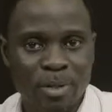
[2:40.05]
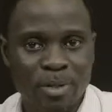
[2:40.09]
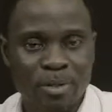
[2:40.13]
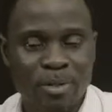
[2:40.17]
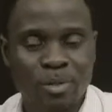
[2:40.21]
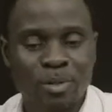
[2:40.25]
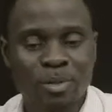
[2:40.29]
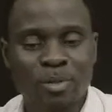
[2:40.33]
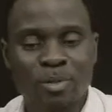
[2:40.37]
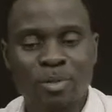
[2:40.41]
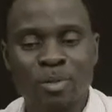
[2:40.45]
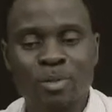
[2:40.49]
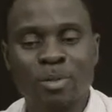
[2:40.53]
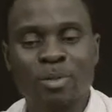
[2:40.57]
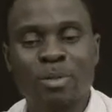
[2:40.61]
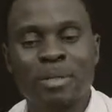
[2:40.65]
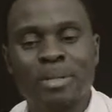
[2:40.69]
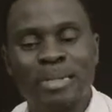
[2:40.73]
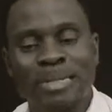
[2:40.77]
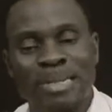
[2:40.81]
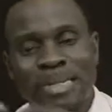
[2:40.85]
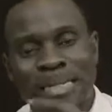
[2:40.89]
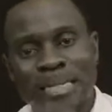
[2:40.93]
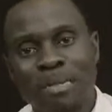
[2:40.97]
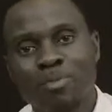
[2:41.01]
And also
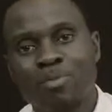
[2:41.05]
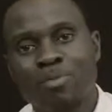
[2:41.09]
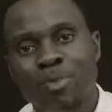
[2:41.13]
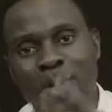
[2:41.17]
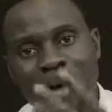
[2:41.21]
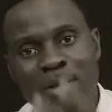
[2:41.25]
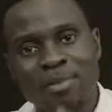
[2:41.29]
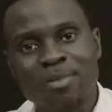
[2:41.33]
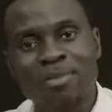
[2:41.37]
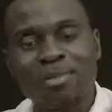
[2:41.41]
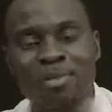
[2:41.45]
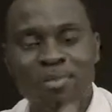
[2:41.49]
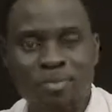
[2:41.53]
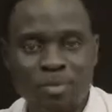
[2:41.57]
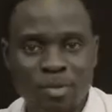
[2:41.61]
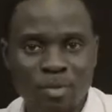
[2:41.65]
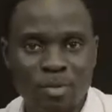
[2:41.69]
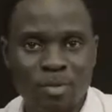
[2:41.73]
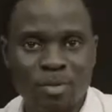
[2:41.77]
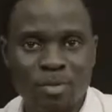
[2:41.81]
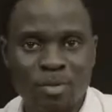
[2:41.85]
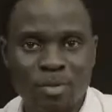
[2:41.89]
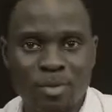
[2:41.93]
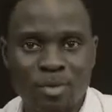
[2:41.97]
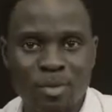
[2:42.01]
in the process of
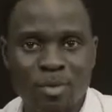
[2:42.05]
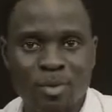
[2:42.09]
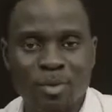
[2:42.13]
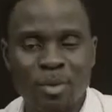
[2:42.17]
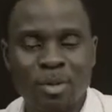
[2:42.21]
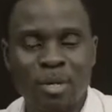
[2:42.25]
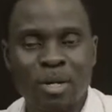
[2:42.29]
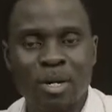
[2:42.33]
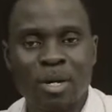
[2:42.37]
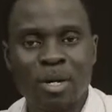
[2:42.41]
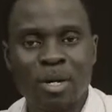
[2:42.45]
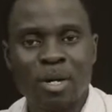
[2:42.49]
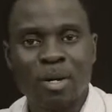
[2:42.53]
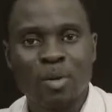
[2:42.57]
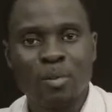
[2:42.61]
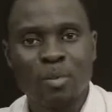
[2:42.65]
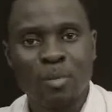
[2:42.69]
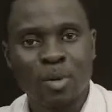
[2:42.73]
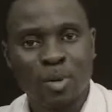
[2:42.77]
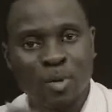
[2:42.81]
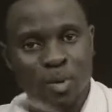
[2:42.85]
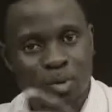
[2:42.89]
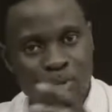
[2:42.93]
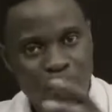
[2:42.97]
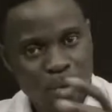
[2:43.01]
doing so,
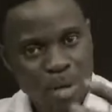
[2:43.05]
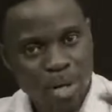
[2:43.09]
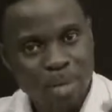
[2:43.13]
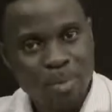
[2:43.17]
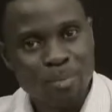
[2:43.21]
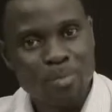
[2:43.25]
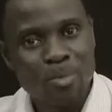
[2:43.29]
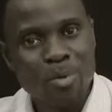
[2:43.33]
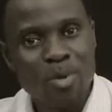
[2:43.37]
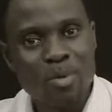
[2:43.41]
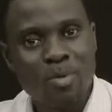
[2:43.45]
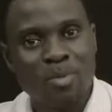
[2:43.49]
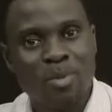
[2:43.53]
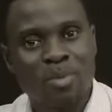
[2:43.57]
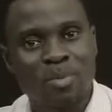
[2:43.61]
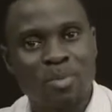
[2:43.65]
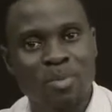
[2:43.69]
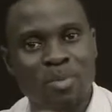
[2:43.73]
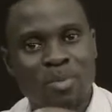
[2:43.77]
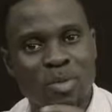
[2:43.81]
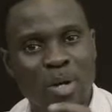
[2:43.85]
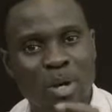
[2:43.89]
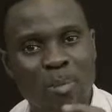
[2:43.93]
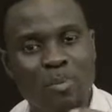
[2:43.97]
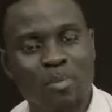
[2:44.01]
we're creating
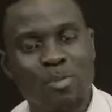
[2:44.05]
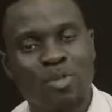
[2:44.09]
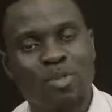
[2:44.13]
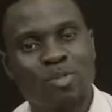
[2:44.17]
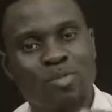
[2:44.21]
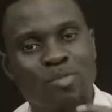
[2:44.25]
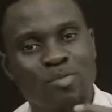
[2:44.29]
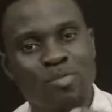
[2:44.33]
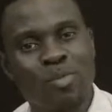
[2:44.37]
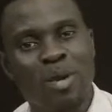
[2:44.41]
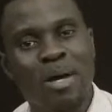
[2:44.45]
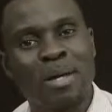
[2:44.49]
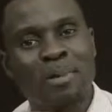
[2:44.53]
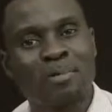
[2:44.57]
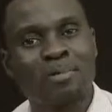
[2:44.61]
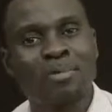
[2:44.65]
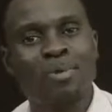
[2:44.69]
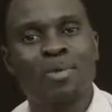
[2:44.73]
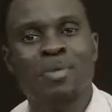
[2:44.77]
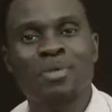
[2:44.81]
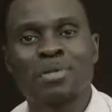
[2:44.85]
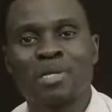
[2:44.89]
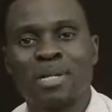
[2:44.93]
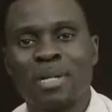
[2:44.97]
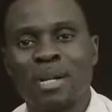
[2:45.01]
programs to help you to write
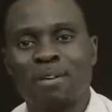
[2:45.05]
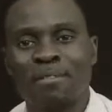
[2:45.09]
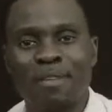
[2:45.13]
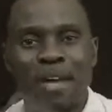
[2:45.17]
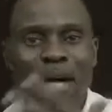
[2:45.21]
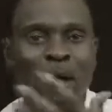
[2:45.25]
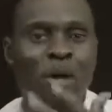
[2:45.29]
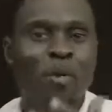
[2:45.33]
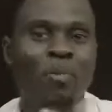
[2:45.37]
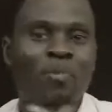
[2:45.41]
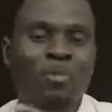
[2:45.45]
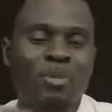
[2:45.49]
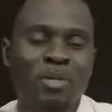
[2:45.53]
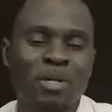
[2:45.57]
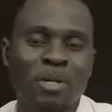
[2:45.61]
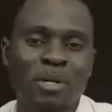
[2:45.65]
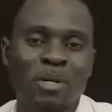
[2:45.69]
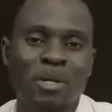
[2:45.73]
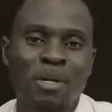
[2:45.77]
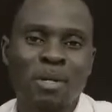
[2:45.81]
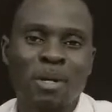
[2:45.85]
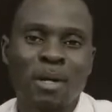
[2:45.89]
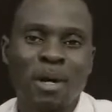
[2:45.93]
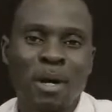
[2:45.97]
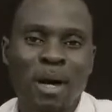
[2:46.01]
books. And I've helped
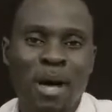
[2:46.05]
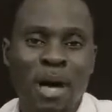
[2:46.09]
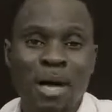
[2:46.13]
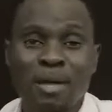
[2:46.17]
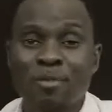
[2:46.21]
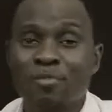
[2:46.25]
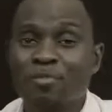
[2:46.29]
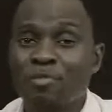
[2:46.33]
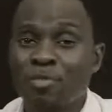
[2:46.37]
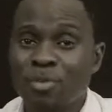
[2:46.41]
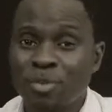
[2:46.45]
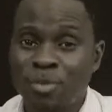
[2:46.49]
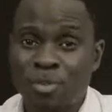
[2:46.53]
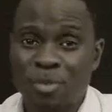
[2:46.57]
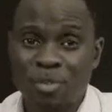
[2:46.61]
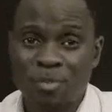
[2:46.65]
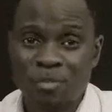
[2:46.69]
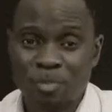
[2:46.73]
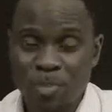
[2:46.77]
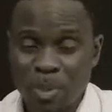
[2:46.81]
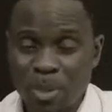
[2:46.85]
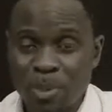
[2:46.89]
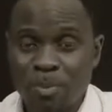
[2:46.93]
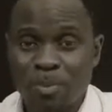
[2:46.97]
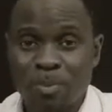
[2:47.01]
hundreds
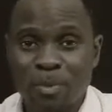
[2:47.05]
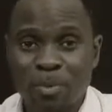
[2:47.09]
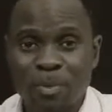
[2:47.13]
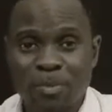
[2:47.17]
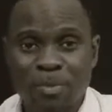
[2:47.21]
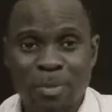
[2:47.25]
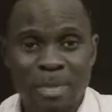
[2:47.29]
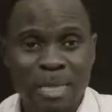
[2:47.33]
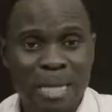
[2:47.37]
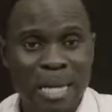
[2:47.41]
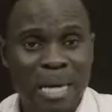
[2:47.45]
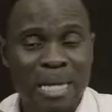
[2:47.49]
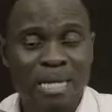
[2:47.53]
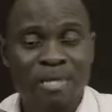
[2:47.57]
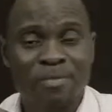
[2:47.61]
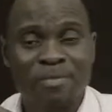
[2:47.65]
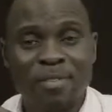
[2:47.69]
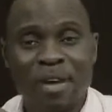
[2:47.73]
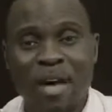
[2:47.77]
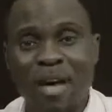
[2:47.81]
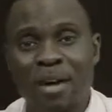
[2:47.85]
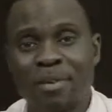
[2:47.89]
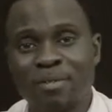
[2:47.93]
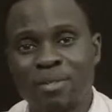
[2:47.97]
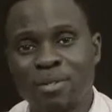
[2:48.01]
of people for the last
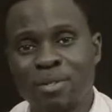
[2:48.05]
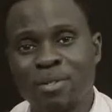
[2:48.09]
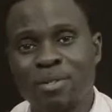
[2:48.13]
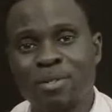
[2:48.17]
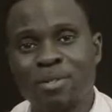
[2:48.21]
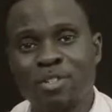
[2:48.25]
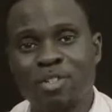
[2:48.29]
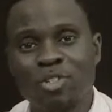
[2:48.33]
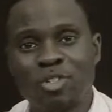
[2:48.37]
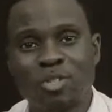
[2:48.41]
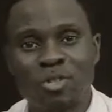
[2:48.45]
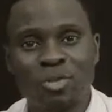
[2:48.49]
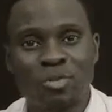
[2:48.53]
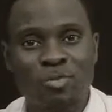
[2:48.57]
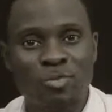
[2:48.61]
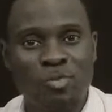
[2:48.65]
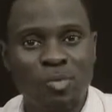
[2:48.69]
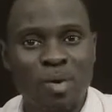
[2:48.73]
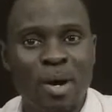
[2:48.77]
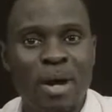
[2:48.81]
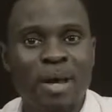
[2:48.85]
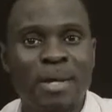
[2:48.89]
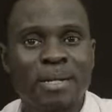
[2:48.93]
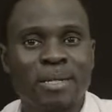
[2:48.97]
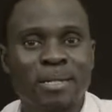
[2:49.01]
5 years to
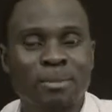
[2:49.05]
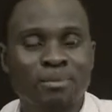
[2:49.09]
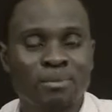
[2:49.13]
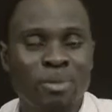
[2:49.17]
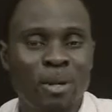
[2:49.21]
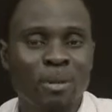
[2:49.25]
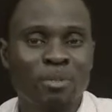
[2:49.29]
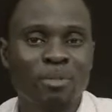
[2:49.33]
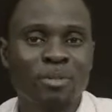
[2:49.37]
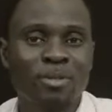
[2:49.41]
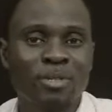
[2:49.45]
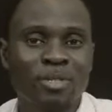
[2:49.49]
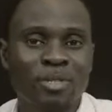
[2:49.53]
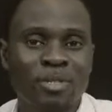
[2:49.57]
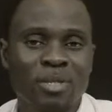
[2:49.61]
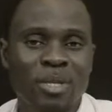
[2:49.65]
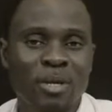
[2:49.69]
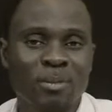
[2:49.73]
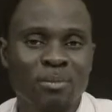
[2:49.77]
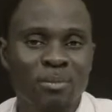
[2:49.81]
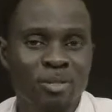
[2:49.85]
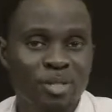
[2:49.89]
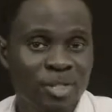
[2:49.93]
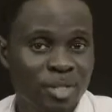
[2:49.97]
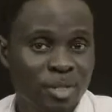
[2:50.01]
write and publish
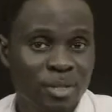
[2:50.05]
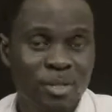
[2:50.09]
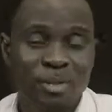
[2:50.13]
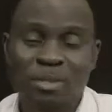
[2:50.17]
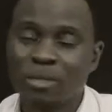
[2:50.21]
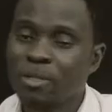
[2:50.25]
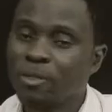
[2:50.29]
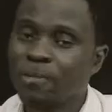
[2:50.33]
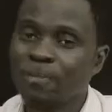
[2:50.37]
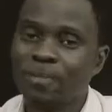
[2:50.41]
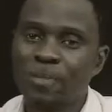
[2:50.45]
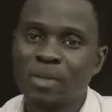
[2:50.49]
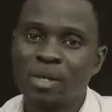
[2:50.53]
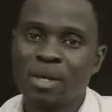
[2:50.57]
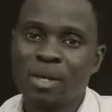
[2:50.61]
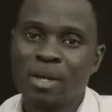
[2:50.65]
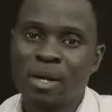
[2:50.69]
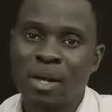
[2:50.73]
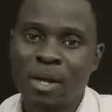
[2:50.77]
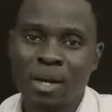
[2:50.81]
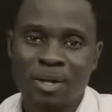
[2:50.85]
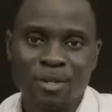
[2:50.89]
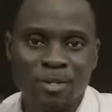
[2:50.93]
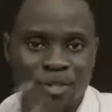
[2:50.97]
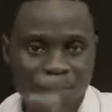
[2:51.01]
their material
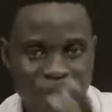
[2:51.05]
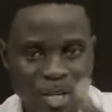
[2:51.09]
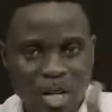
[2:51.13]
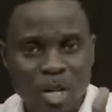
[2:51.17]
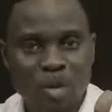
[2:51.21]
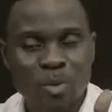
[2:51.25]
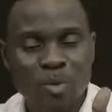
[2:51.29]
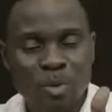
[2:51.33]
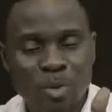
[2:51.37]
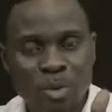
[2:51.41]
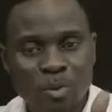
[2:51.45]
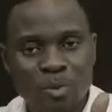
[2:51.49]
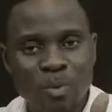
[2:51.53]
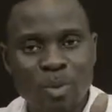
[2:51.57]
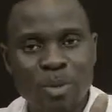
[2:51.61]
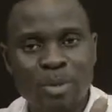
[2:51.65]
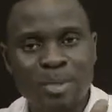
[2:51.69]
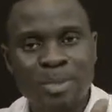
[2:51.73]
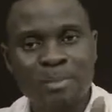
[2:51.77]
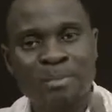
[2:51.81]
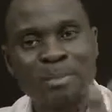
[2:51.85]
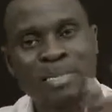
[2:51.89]
and share with the world.